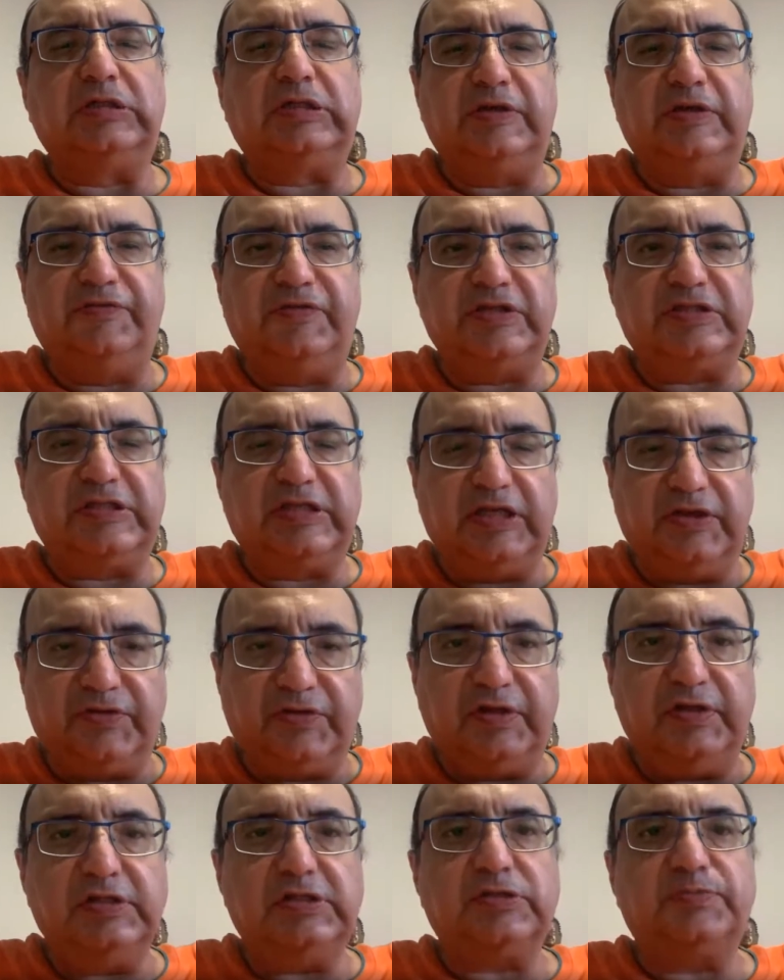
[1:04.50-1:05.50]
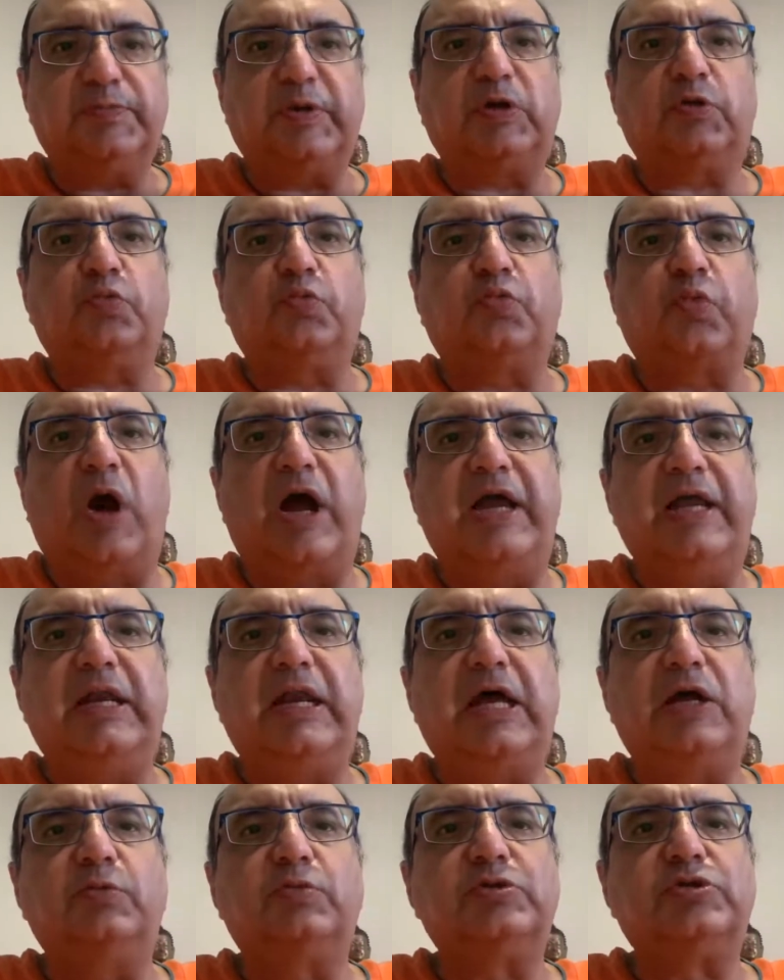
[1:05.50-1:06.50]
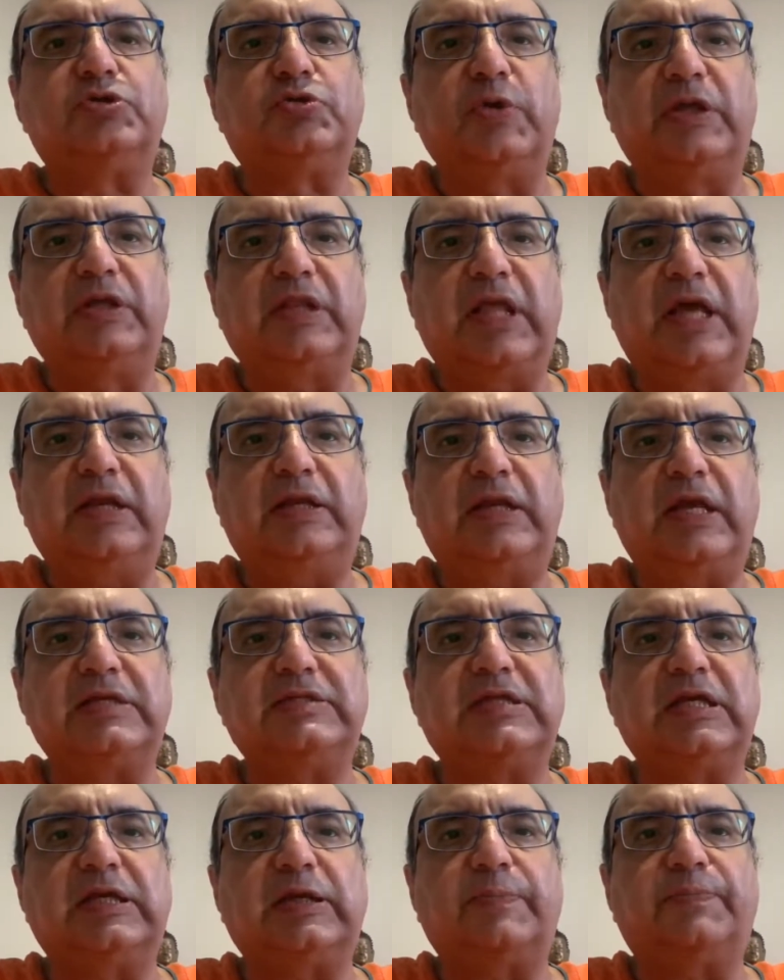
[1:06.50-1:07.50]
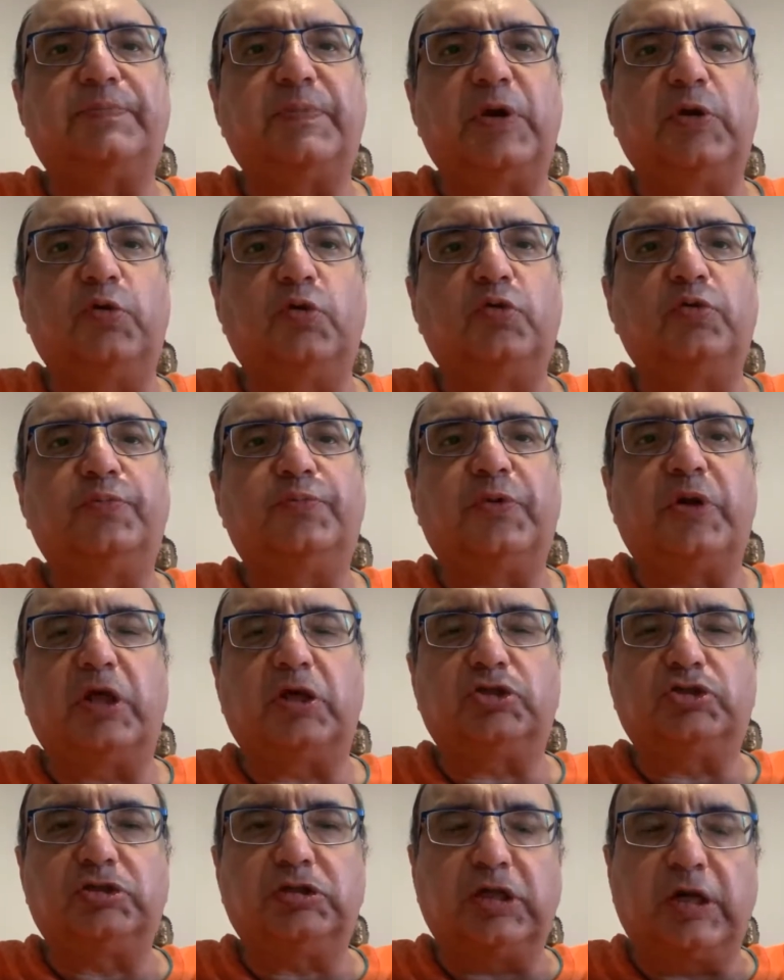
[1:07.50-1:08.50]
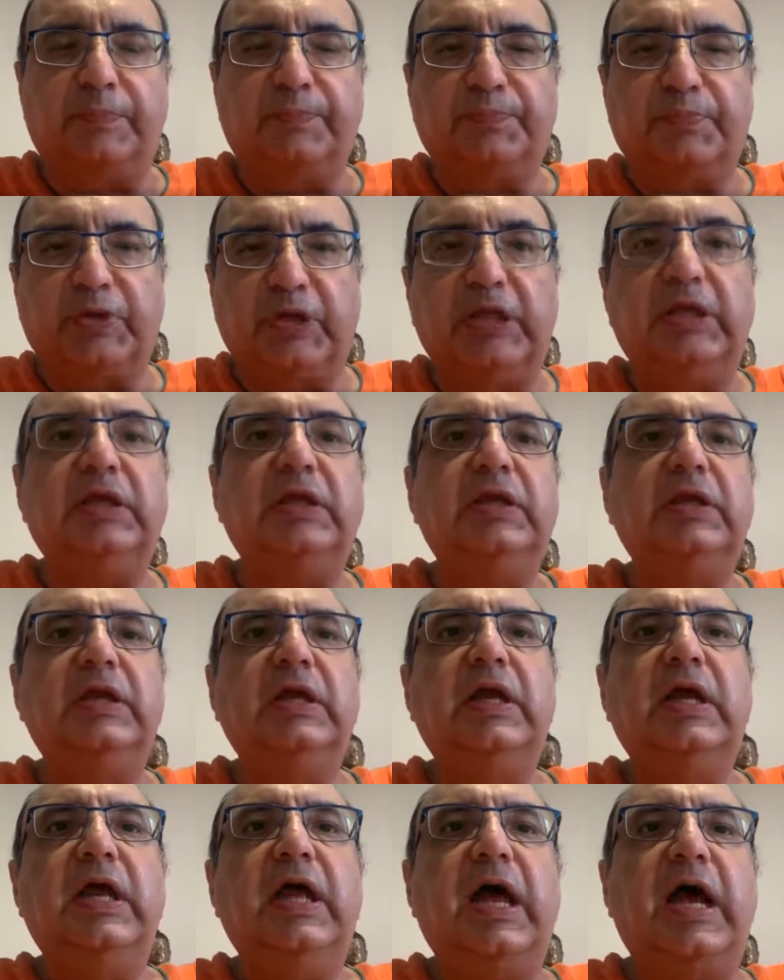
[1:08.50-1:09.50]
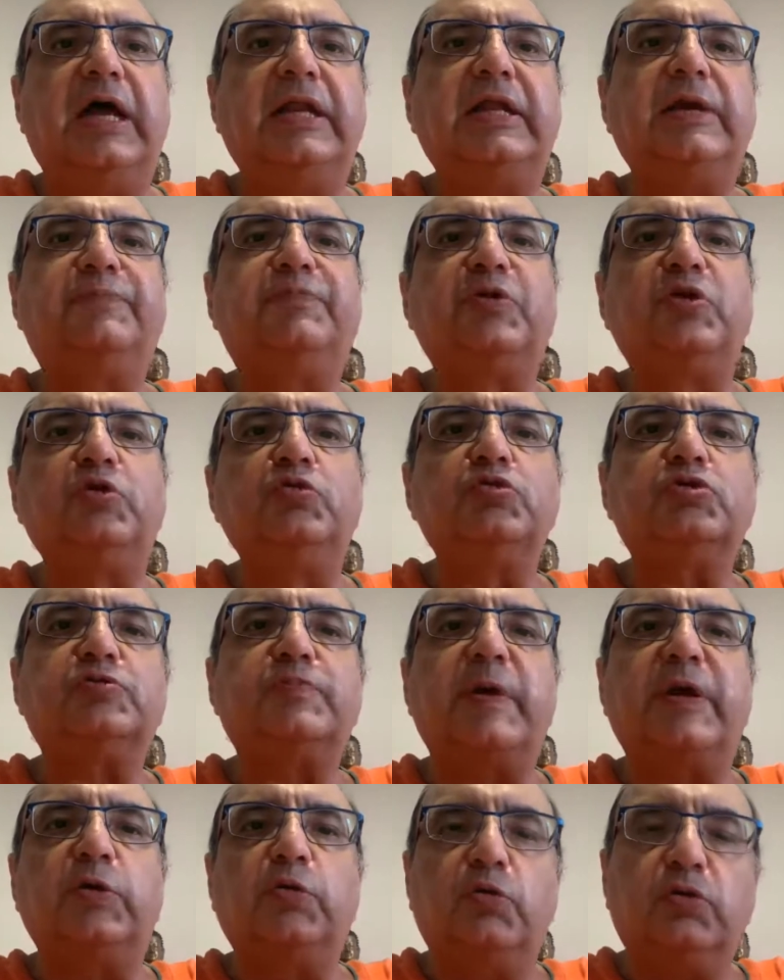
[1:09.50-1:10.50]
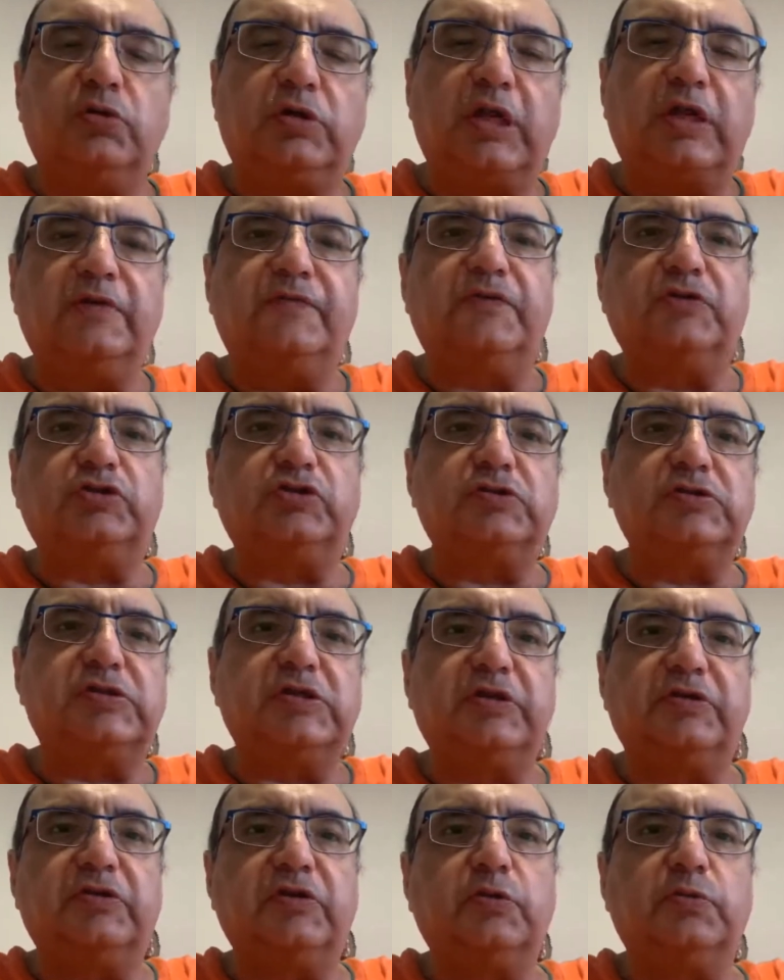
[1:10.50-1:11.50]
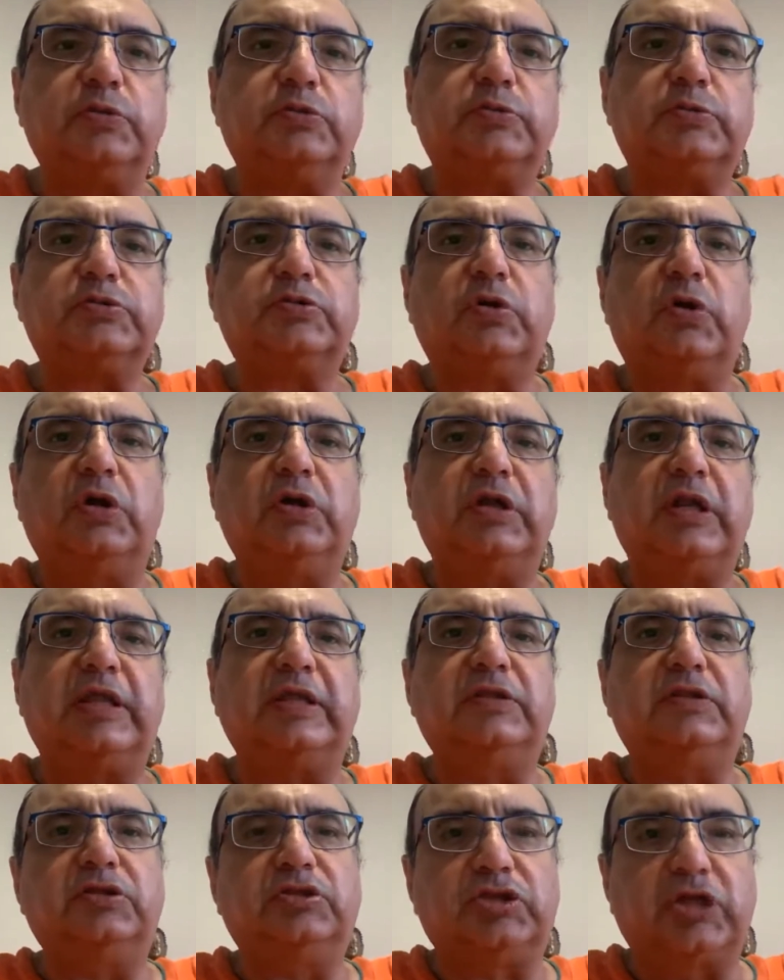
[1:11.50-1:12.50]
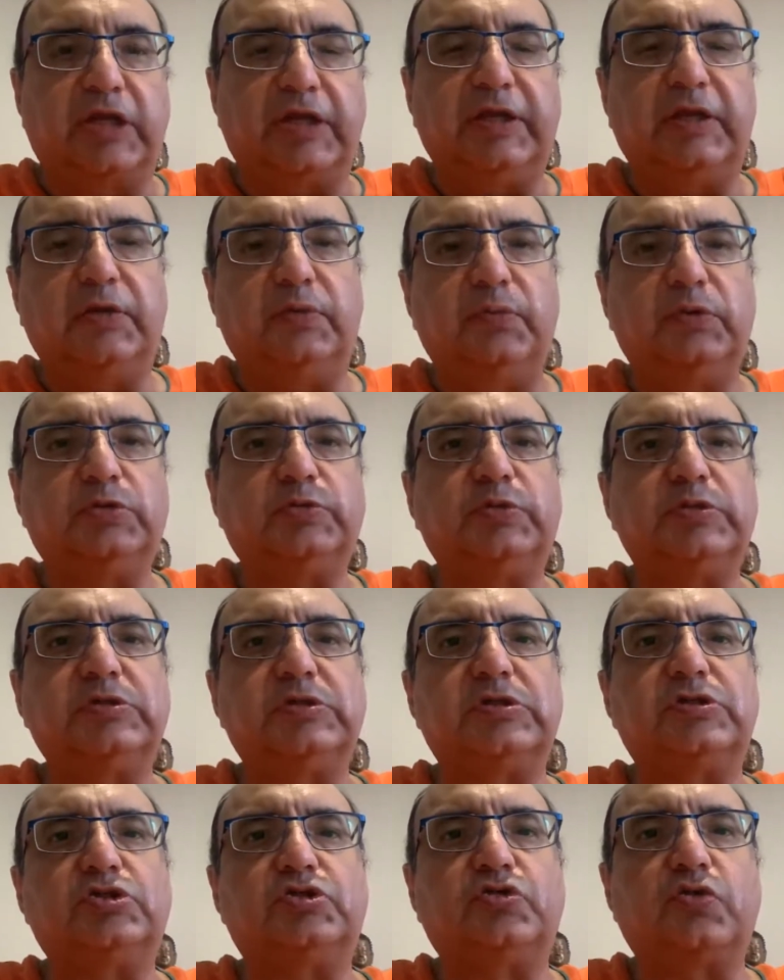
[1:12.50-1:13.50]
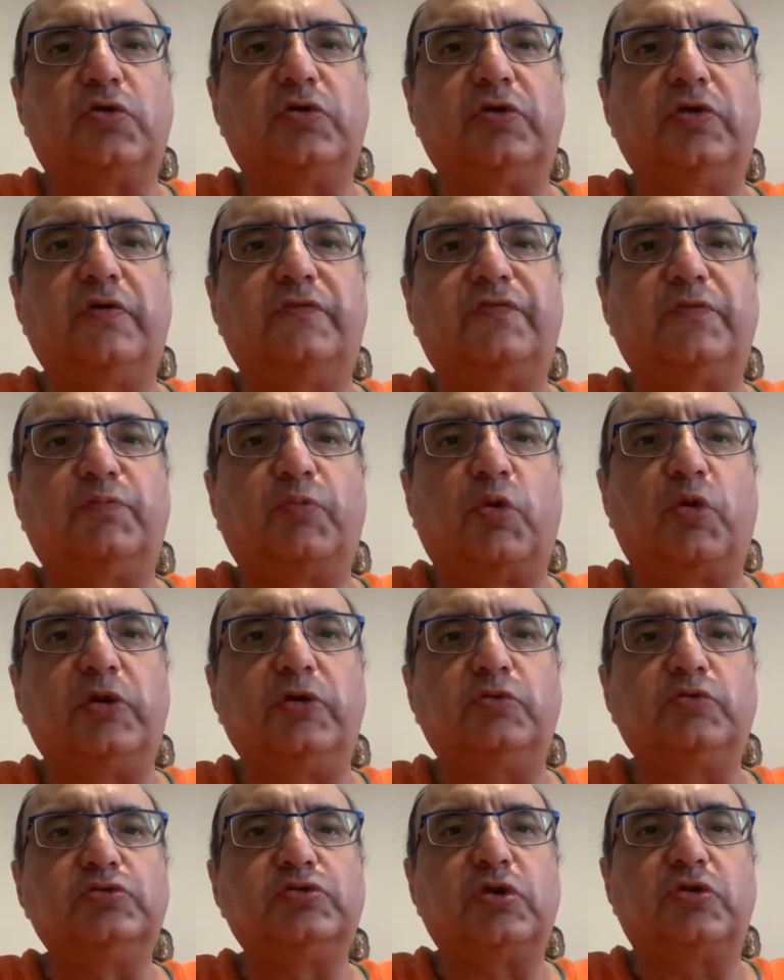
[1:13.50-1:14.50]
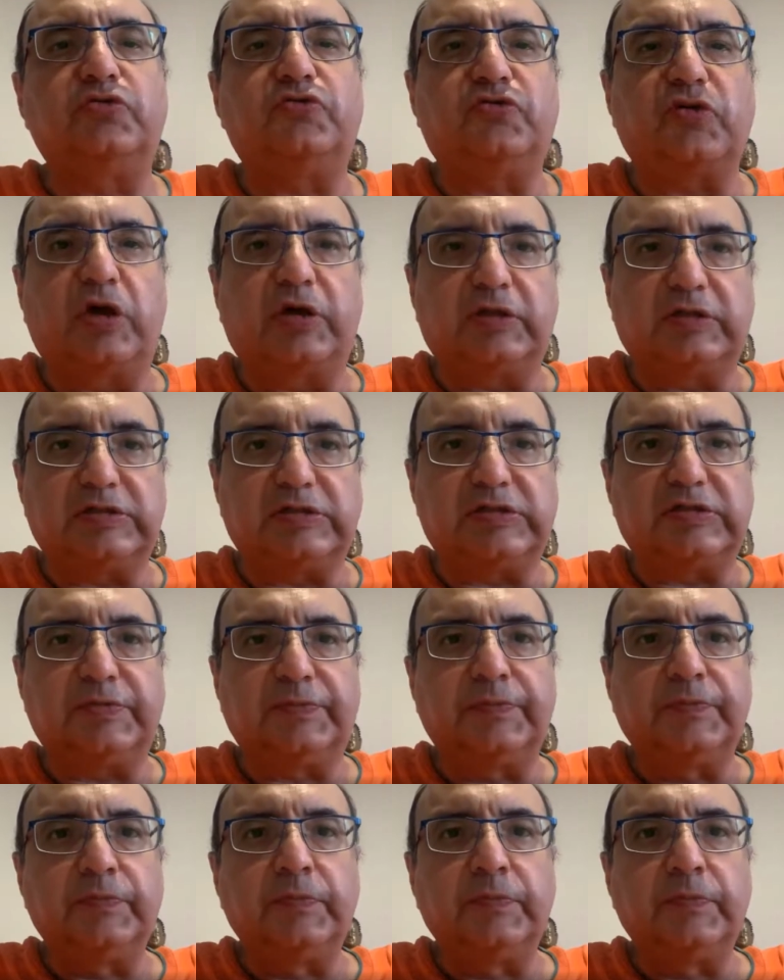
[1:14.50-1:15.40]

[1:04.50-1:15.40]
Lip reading: TV serials. But while I was doing that, I set up my own production company. And I produced my own television serial, which was called Nayi Dishayein, which was a story of a boy who's on drugs.